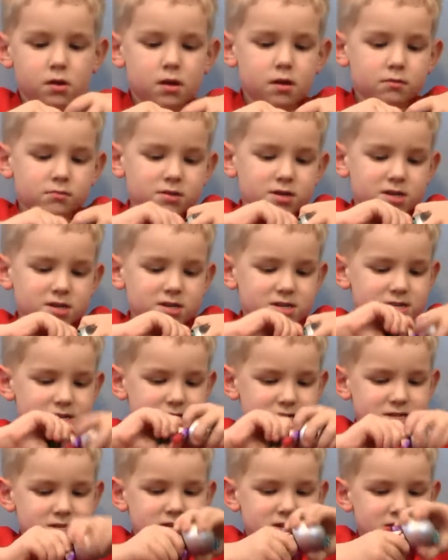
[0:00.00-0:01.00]
I'm trying to
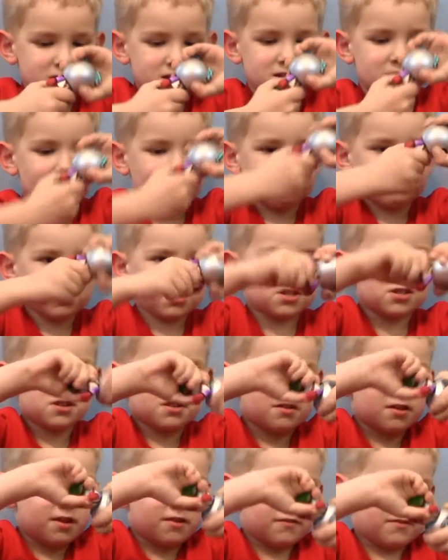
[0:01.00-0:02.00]
take your head off to
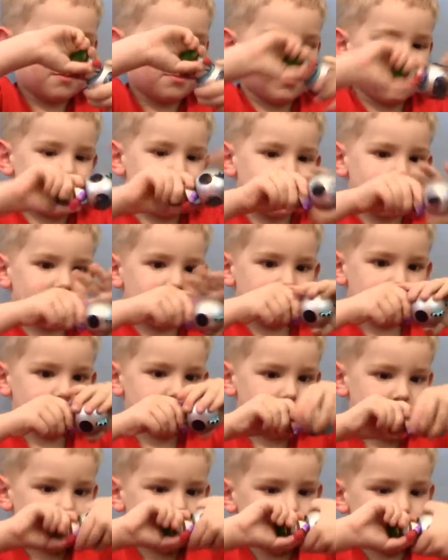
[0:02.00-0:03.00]
show everybody.
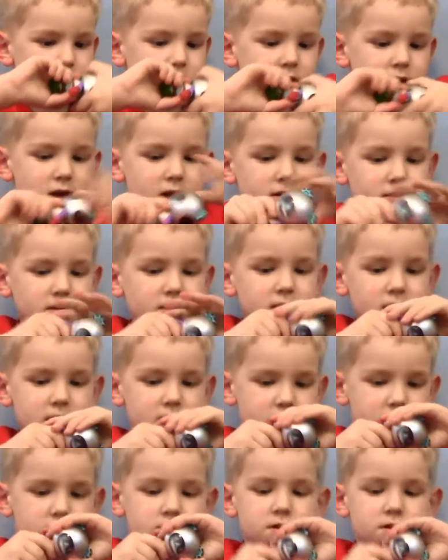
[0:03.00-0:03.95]
Okay. How uh.